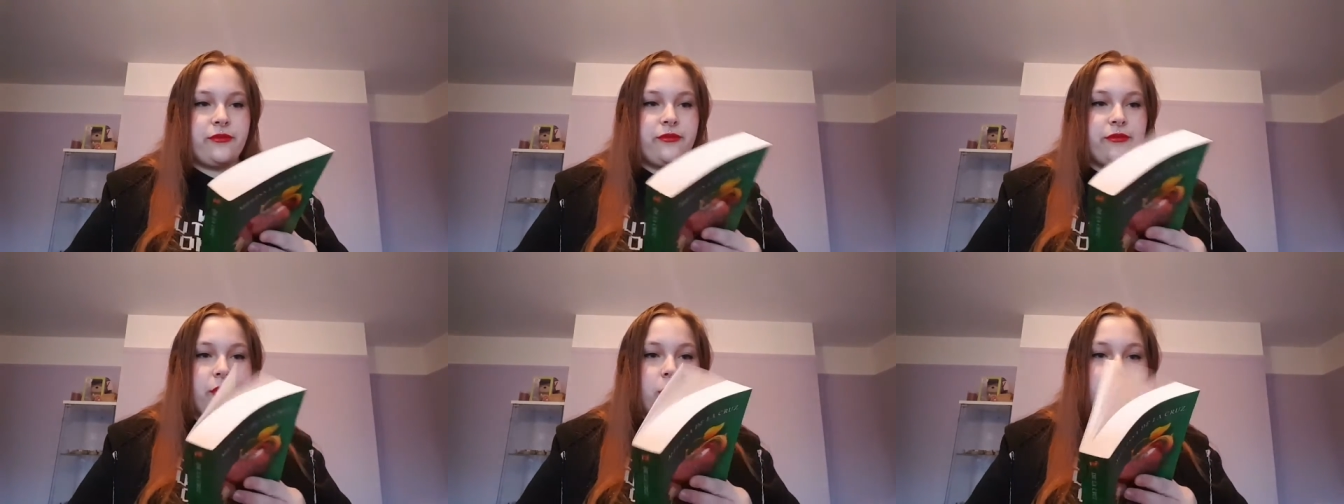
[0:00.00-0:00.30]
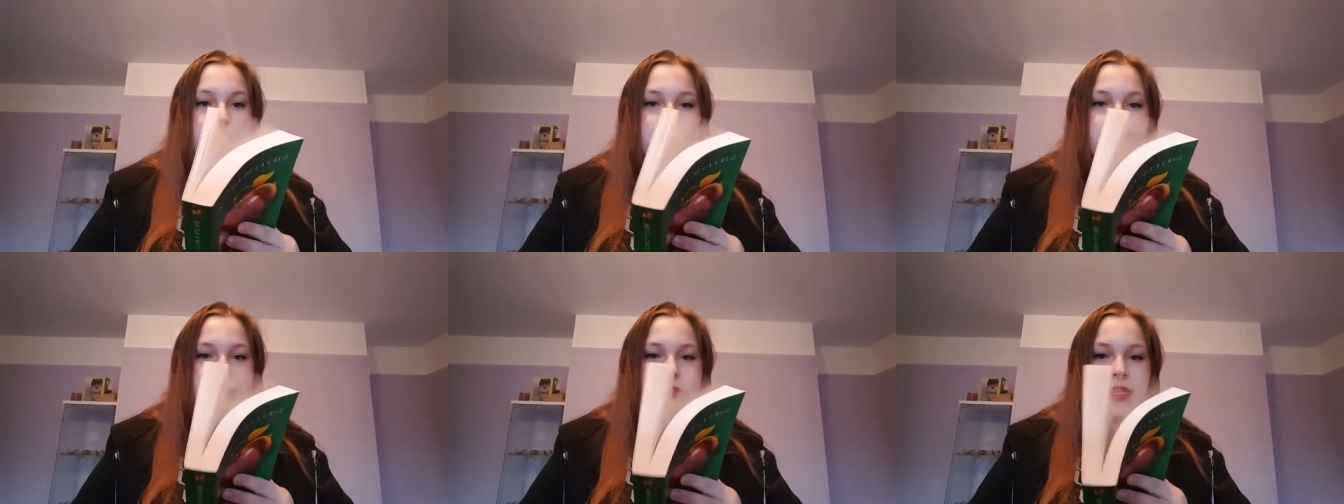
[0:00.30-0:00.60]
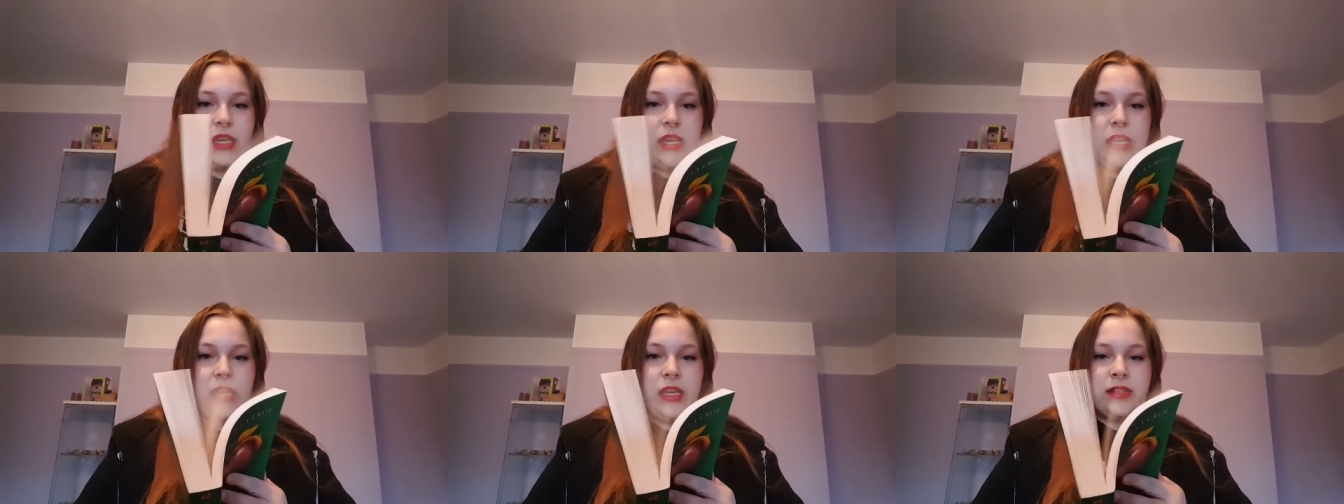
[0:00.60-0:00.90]
follows
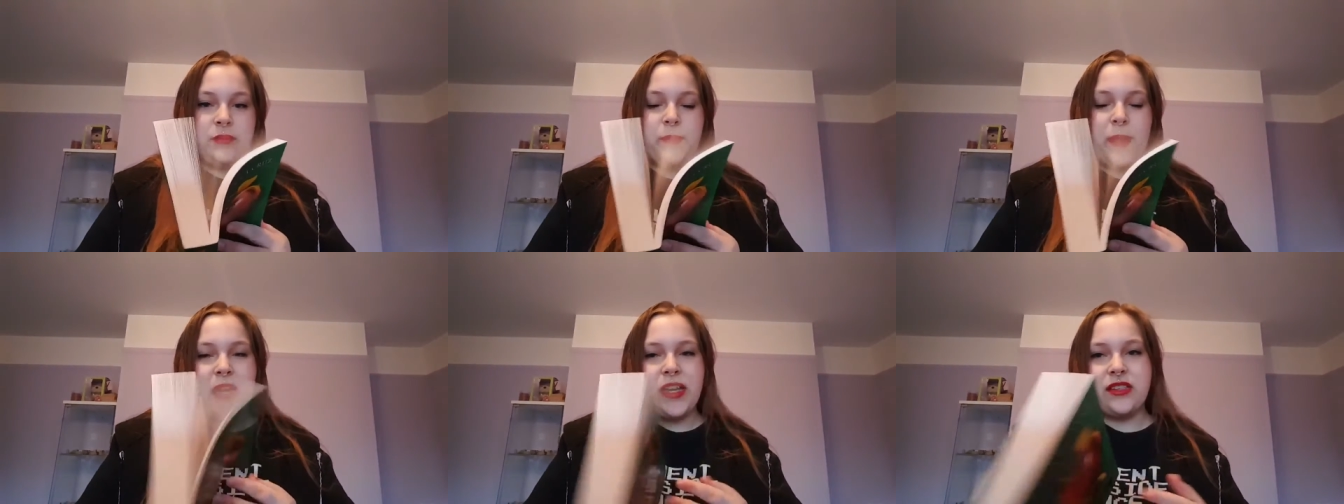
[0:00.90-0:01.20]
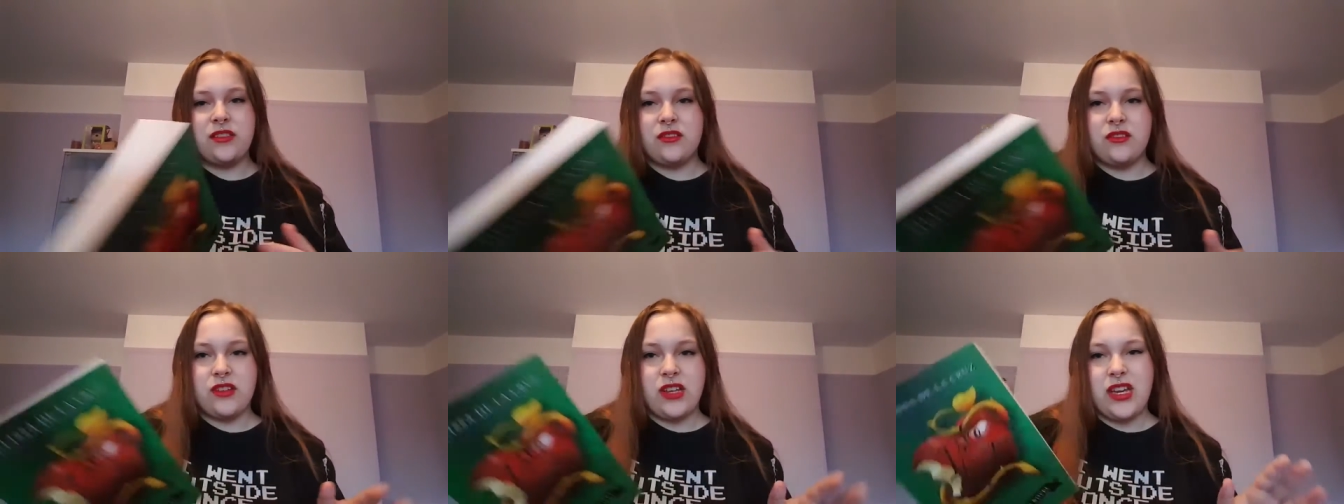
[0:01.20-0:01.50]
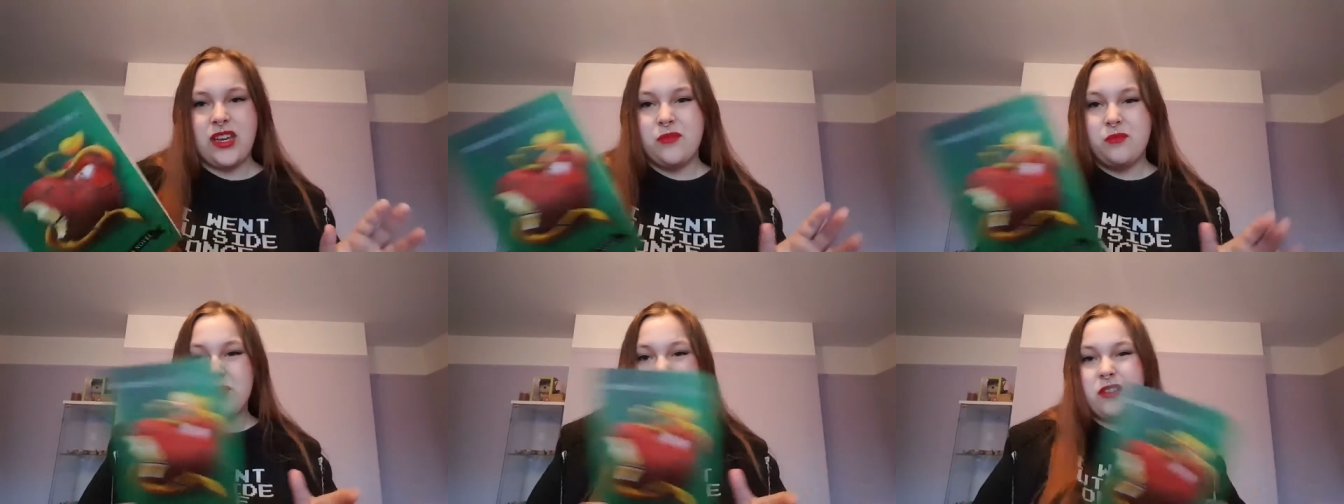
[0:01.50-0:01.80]
it, is based on
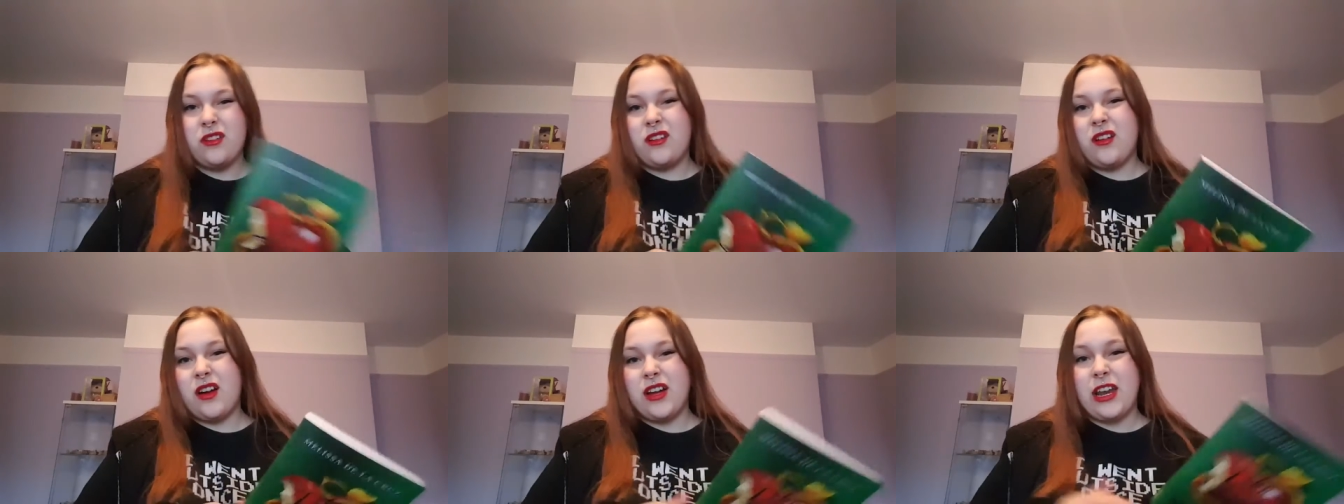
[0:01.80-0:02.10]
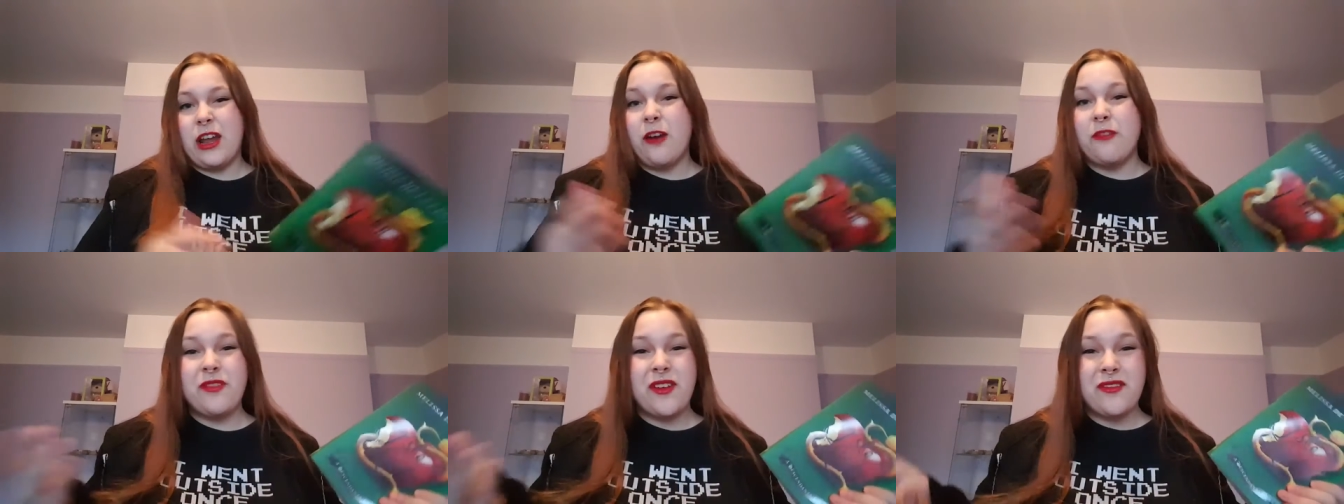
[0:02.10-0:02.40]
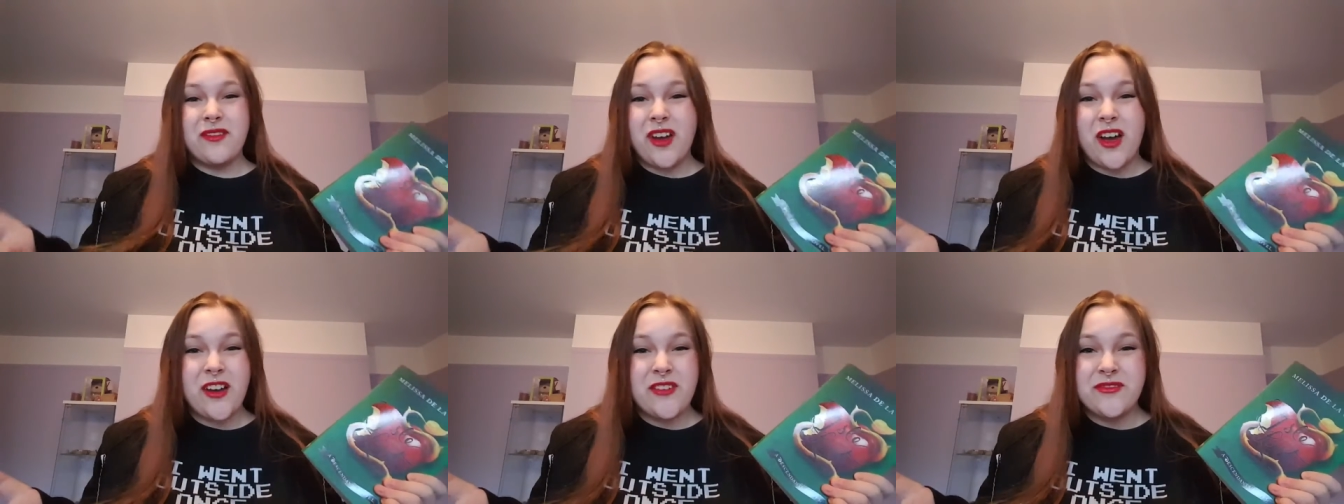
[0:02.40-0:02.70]
it, but I
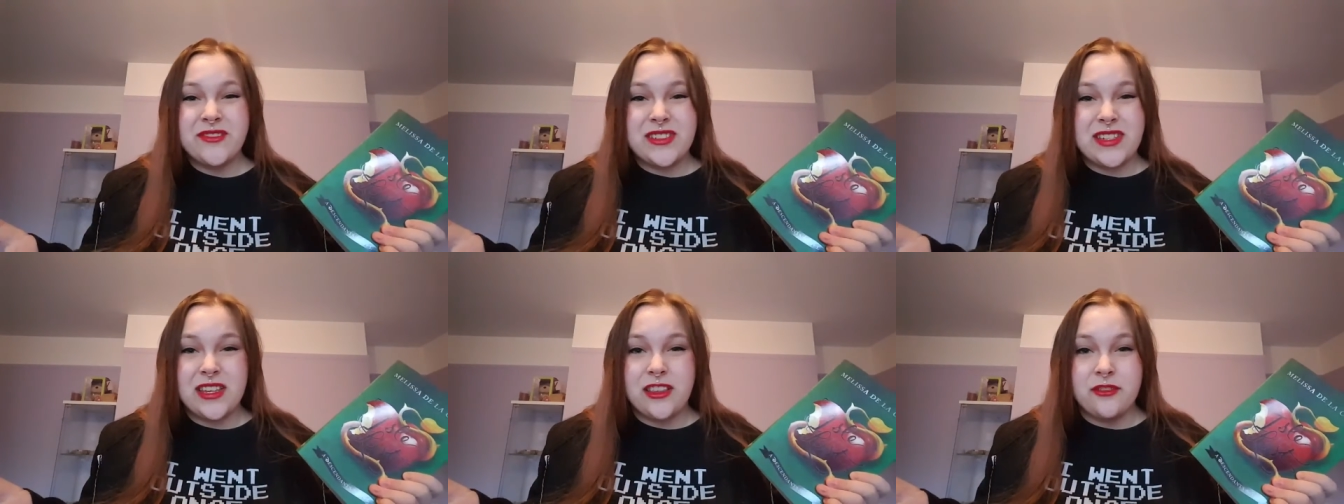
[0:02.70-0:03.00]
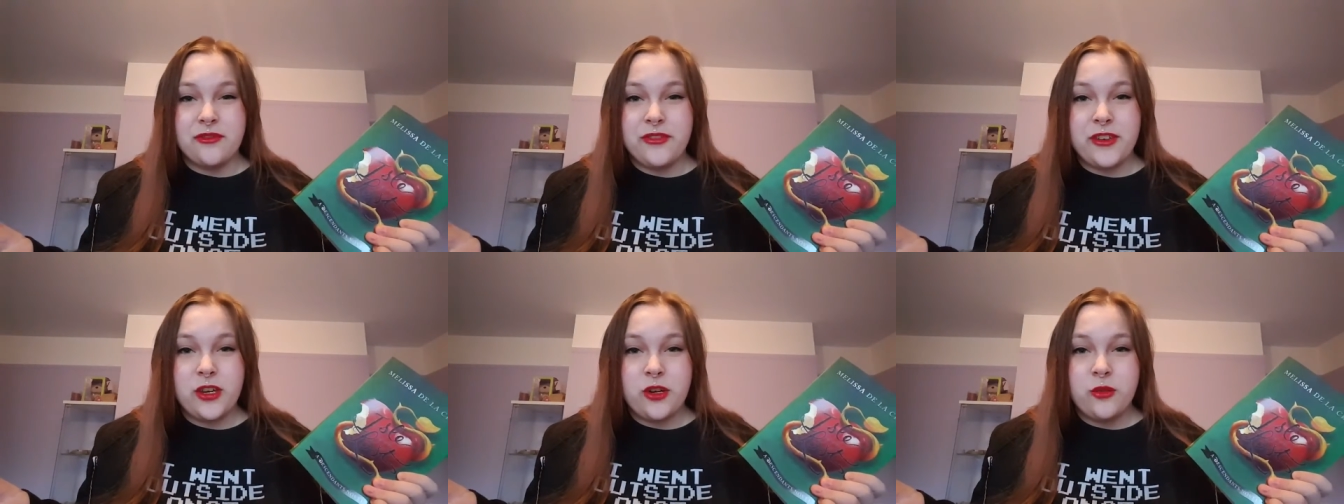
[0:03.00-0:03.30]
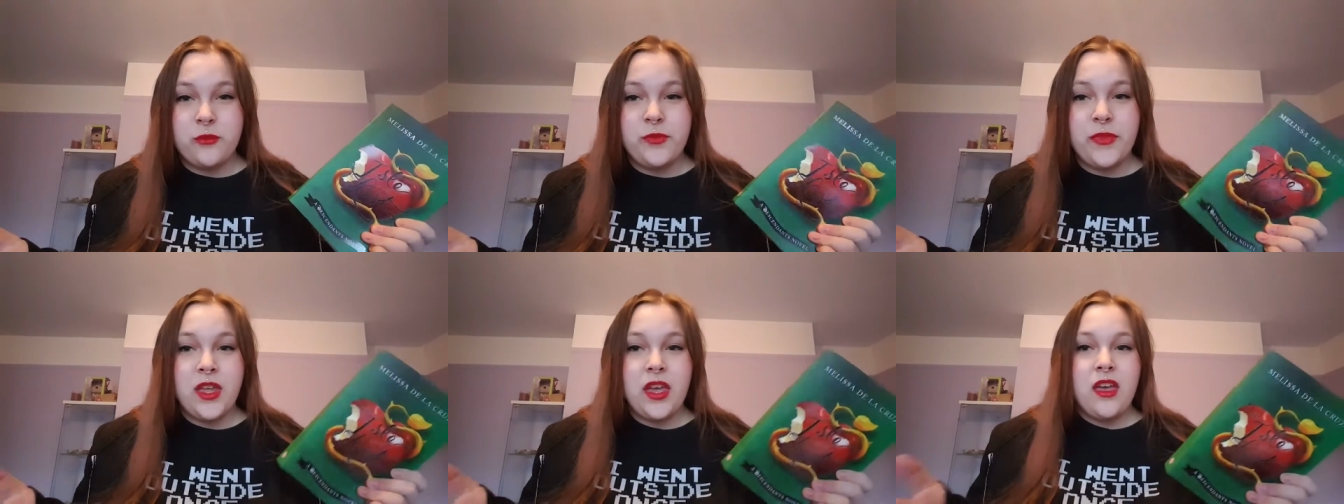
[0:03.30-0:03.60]
haven't seen the
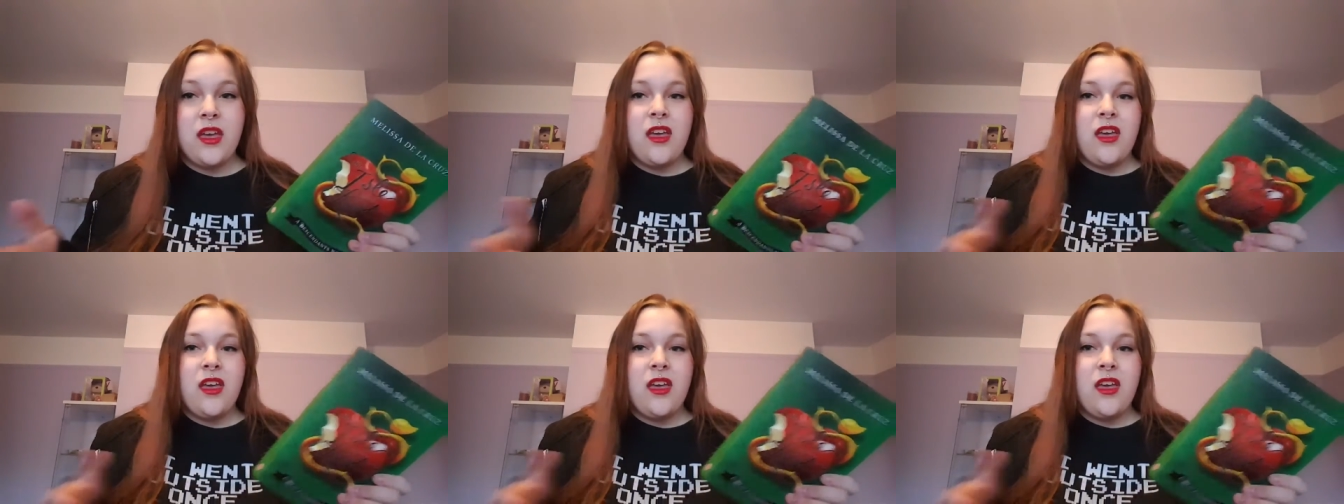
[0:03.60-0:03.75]
film,